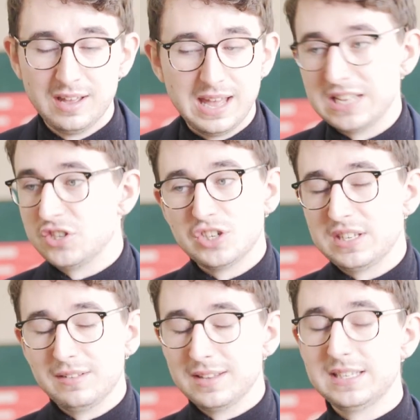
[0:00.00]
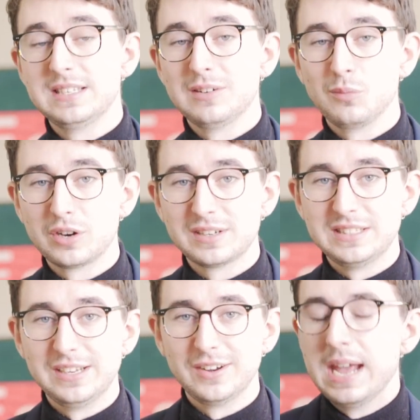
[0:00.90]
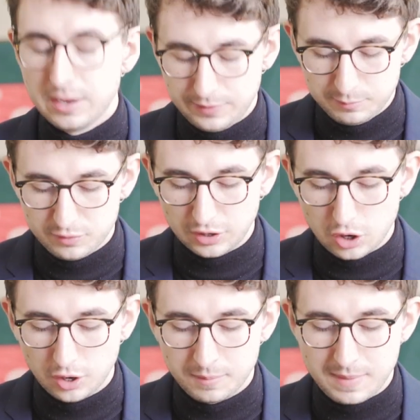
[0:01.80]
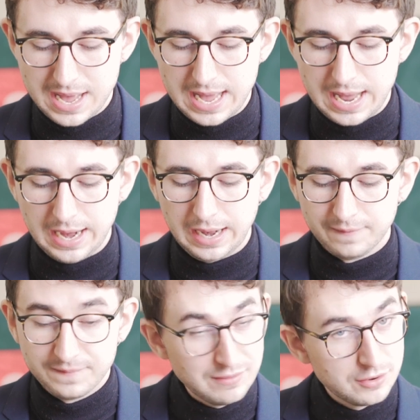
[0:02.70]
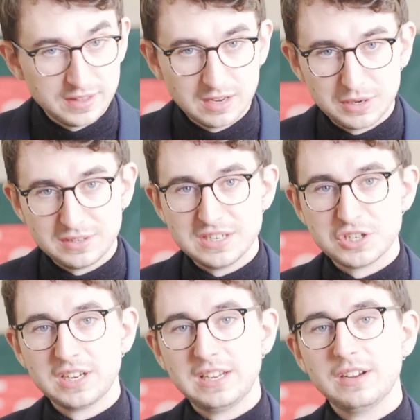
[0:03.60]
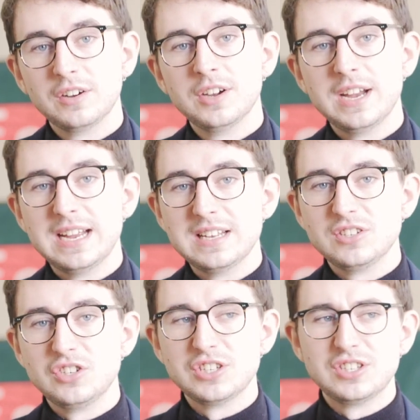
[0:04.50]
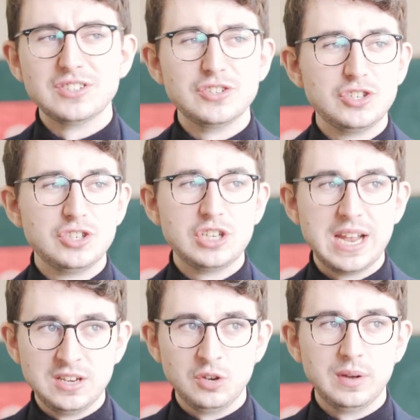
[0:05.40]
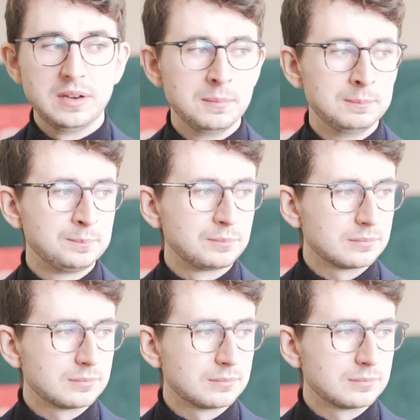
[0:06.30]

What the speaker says: And it's just how the system works here. Anyway, moving on, my favourite thing about teaching here is just genuine